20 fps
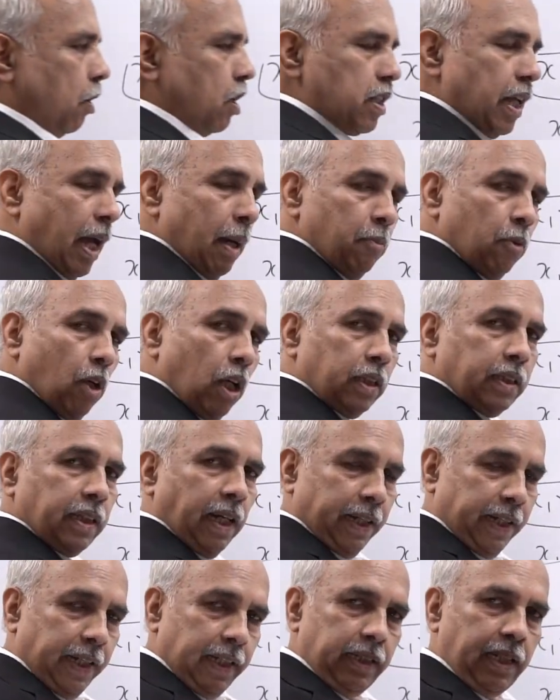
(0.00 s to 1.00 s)
because I am not
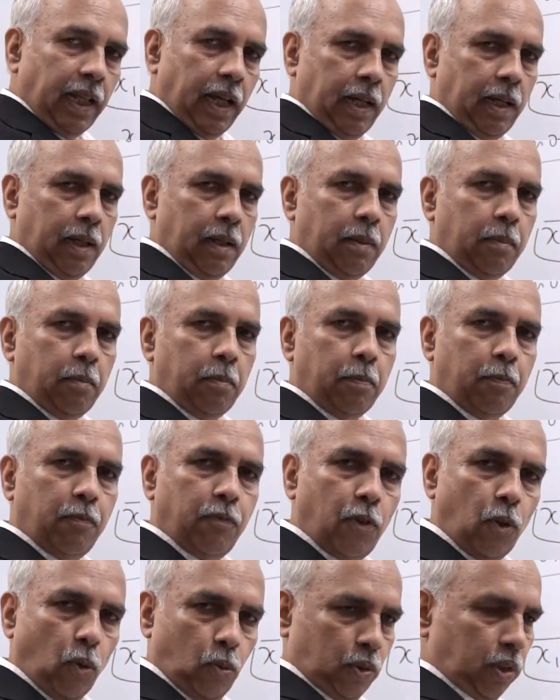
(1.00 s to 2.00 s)
cutting the
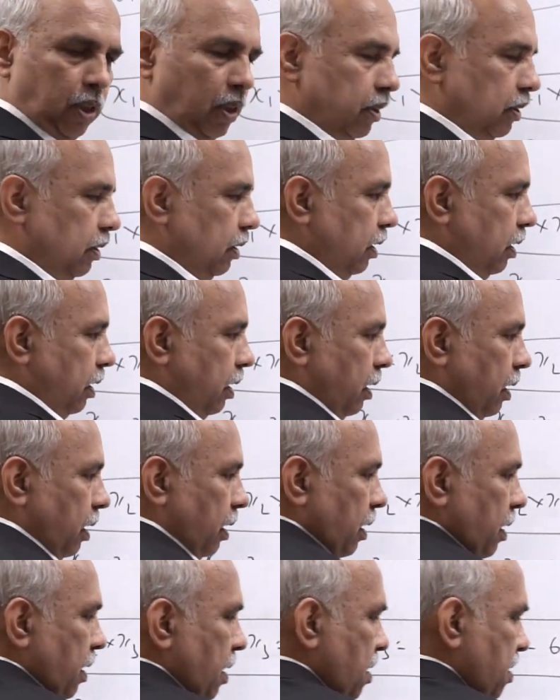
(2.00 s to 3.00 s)
fruit.
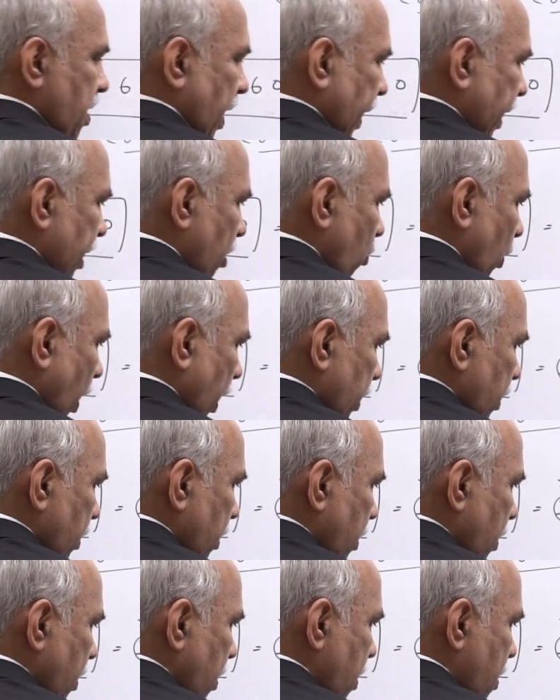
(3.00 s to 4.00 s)
Second one,
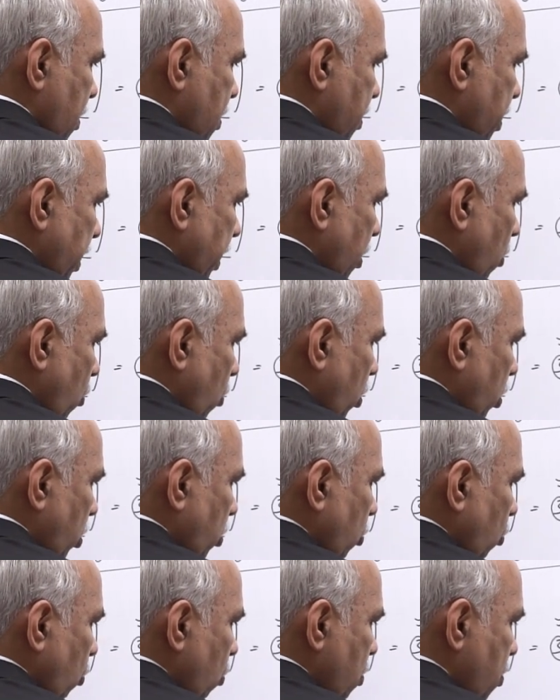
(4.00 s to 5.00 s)
0,
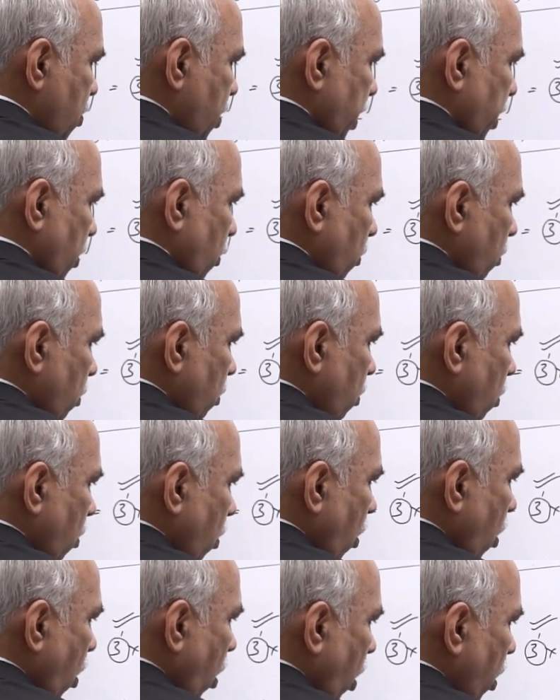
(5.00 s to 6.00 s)
2, 0
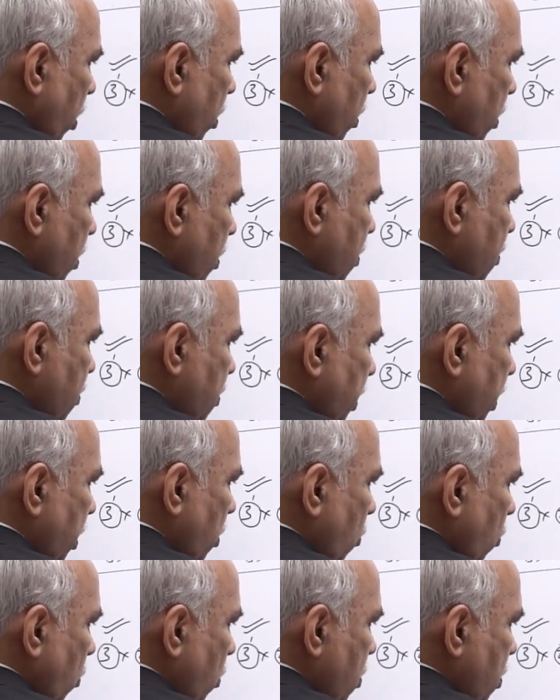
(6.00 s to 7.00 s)
or
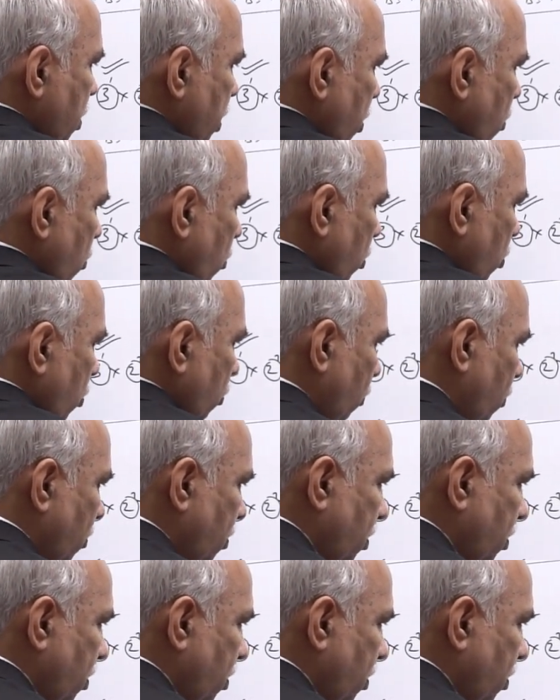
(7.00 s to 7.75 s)
0, 0, 2.